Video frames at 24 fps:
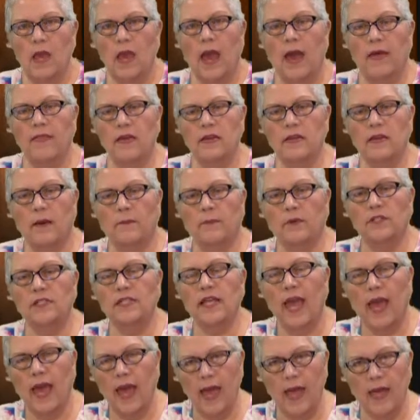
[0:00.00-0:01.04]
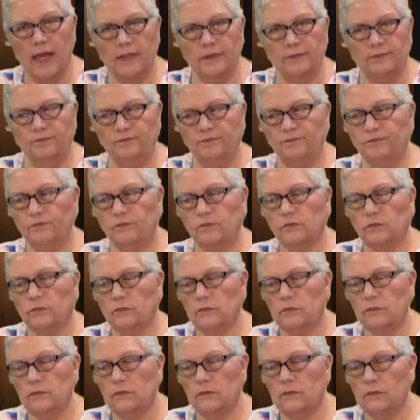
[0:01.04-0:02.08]
And then number 10,
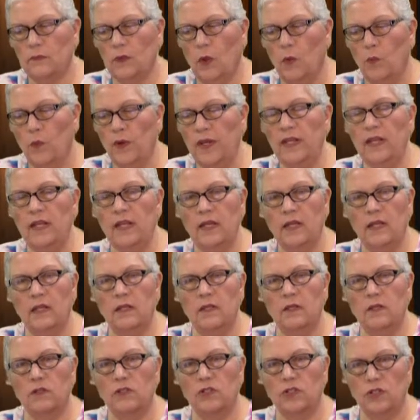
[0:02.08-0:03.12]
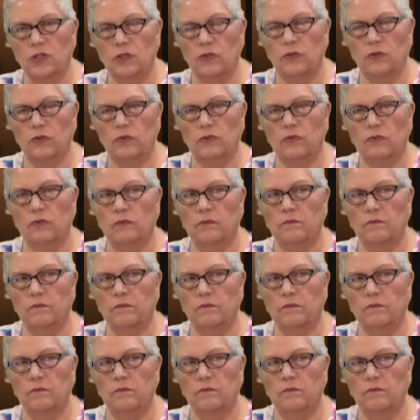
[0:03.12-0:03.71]
we need to